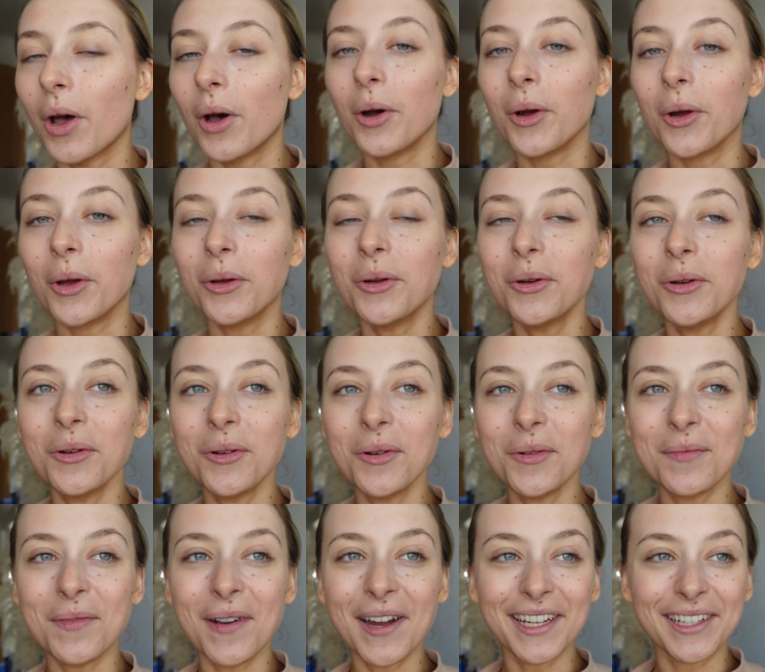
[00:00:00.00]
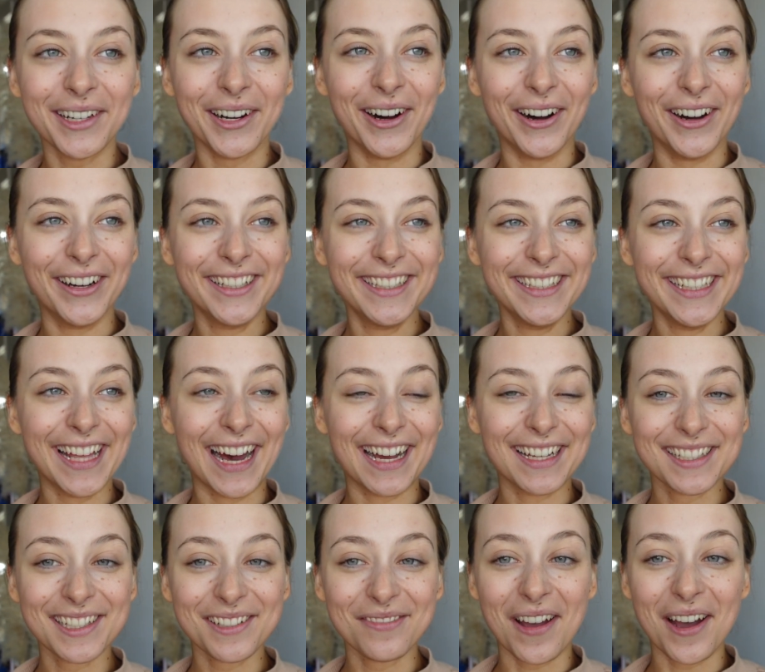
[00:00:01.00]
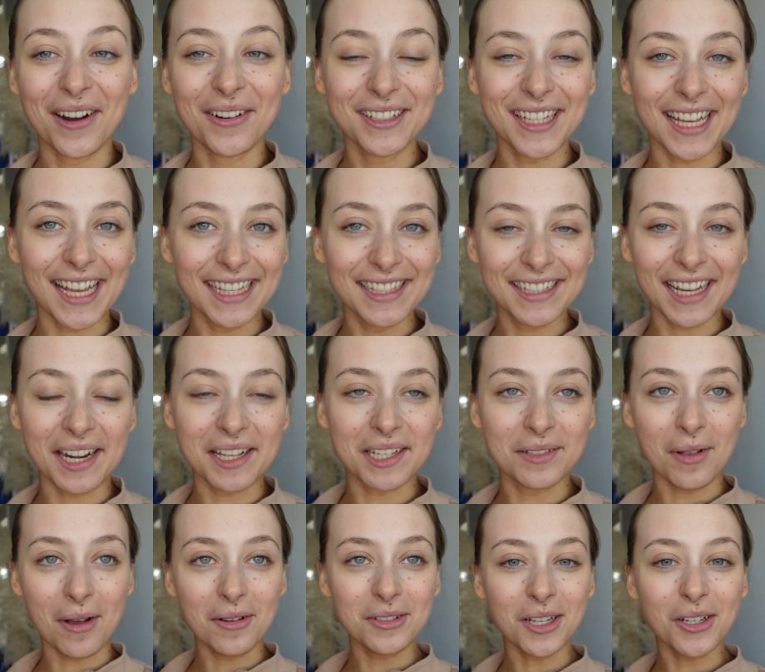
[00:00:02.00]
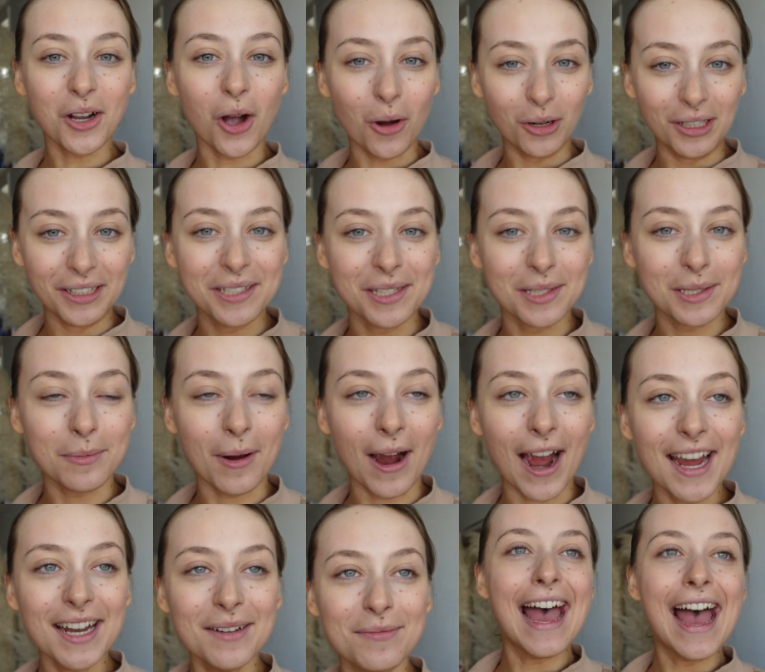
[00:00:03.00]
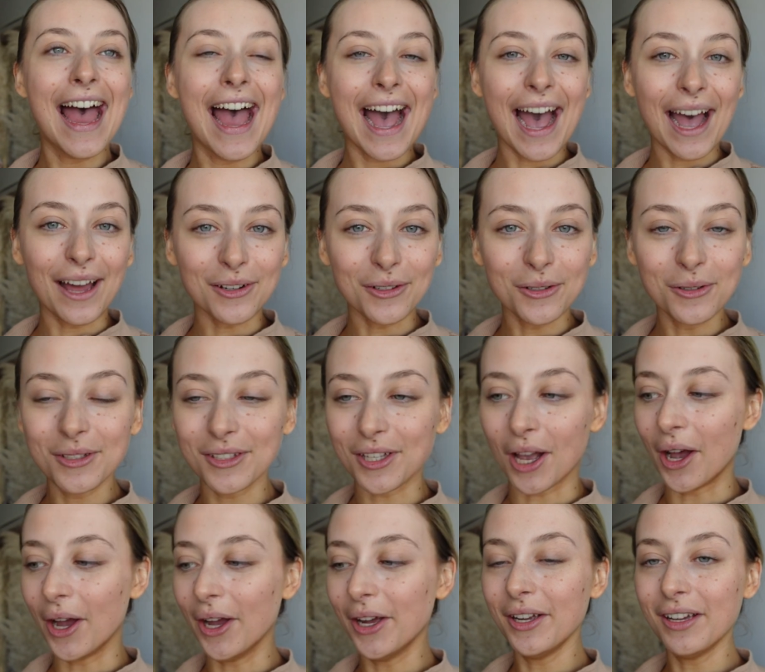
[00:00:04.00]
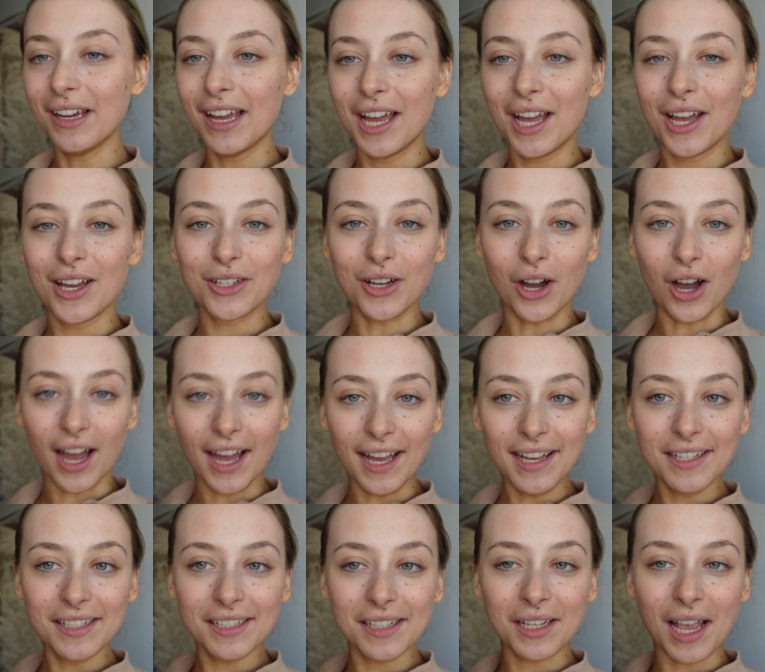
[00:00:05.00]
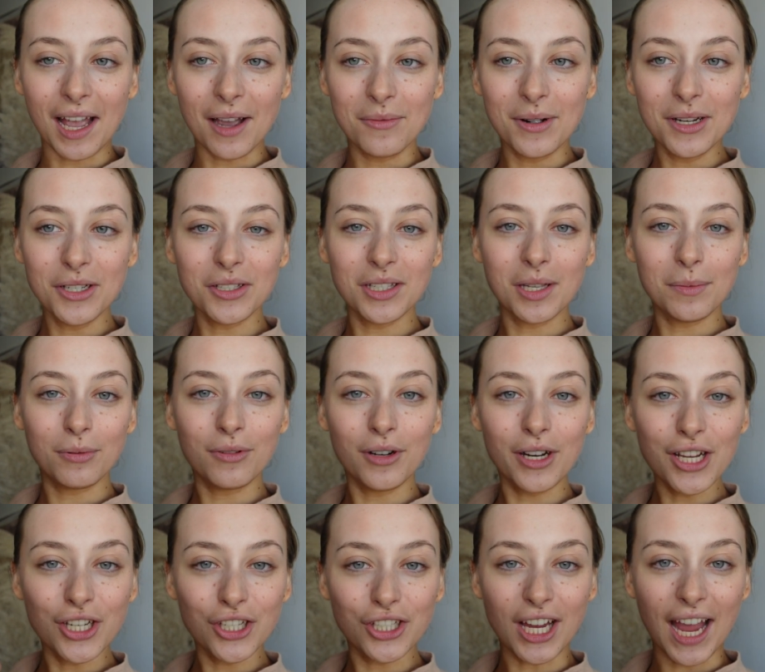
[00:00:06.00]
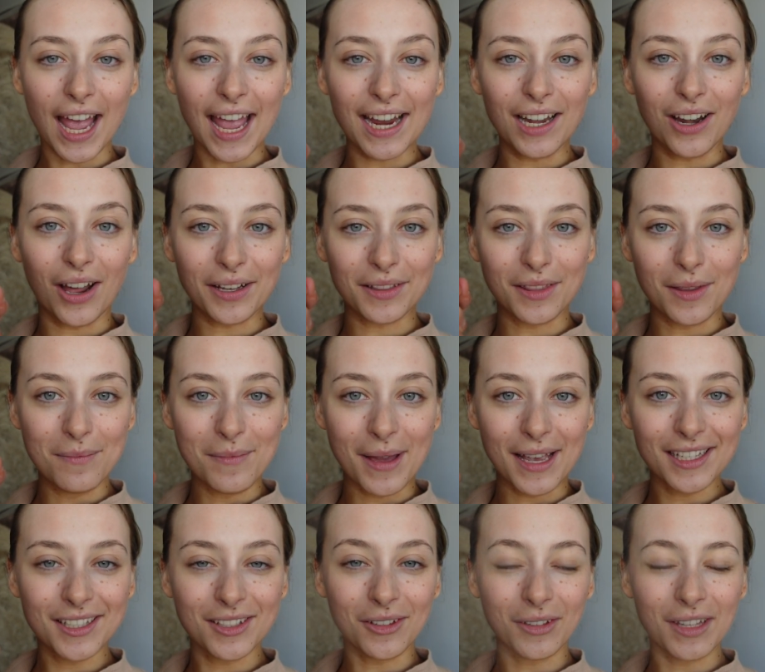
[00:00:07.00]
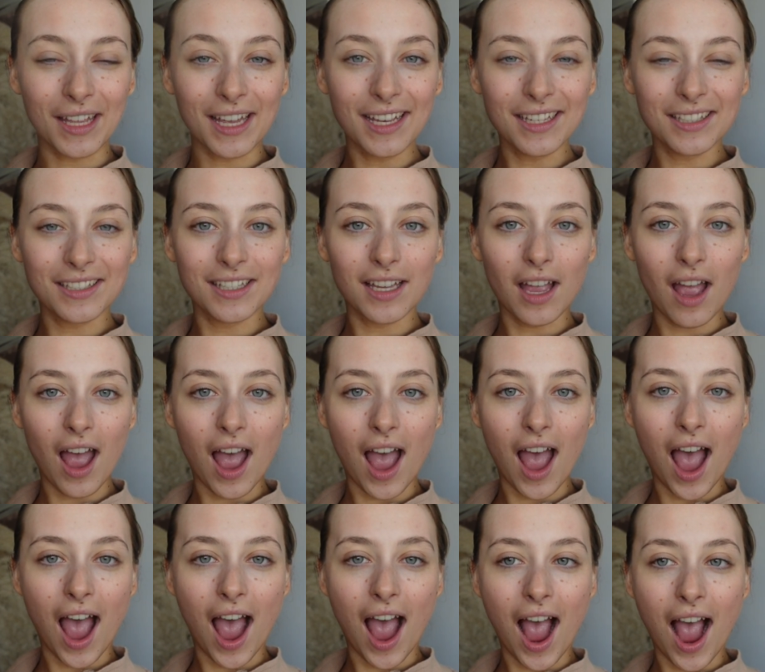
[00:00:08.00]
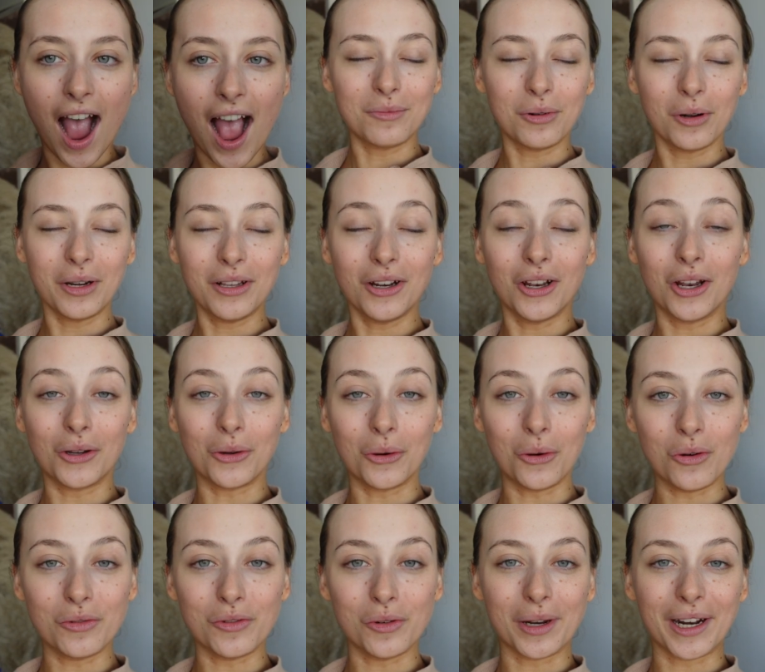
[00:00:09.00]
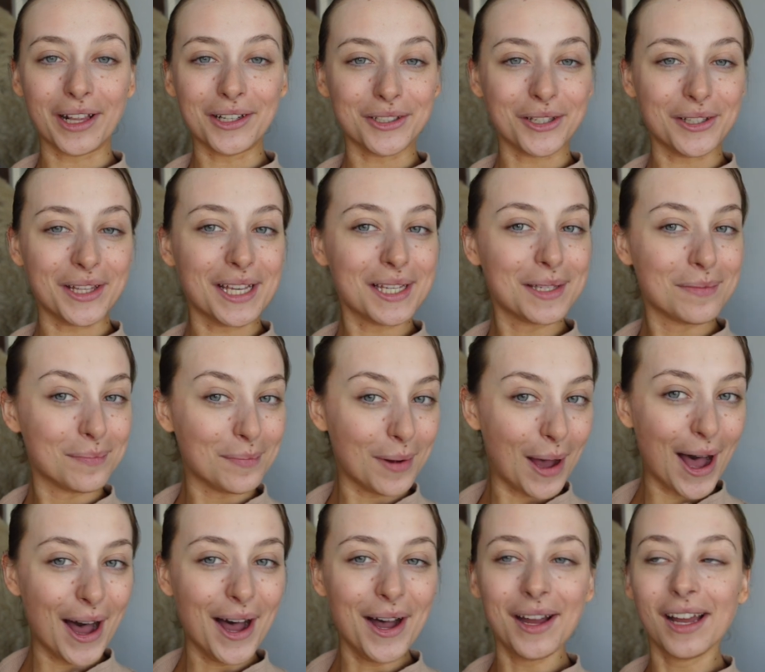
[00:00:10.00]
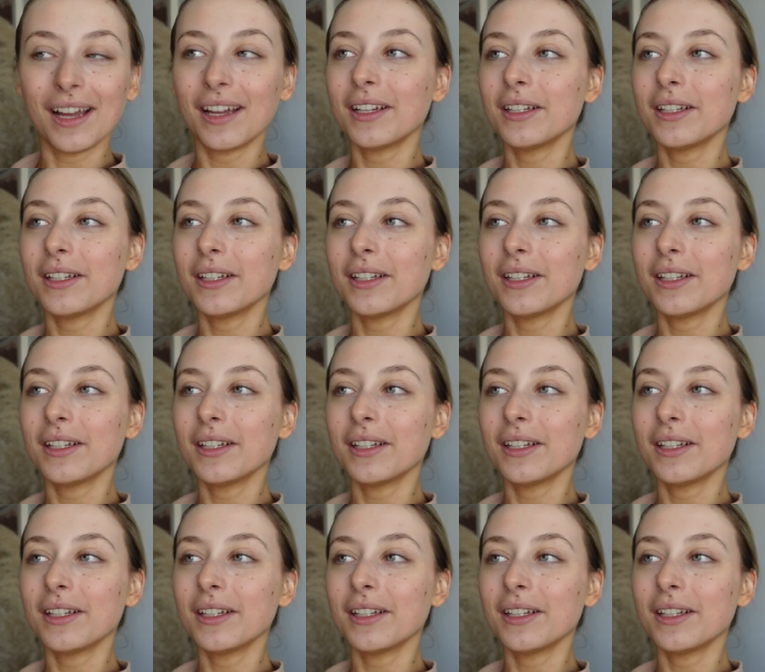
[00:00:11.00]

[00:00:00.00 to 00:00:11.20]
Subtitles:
Oh my god, that smells intense. It smells like a Hollister spray. And also, guys, can we just appreciate like the mist on this? I'm probably gonna look awful when I do this, but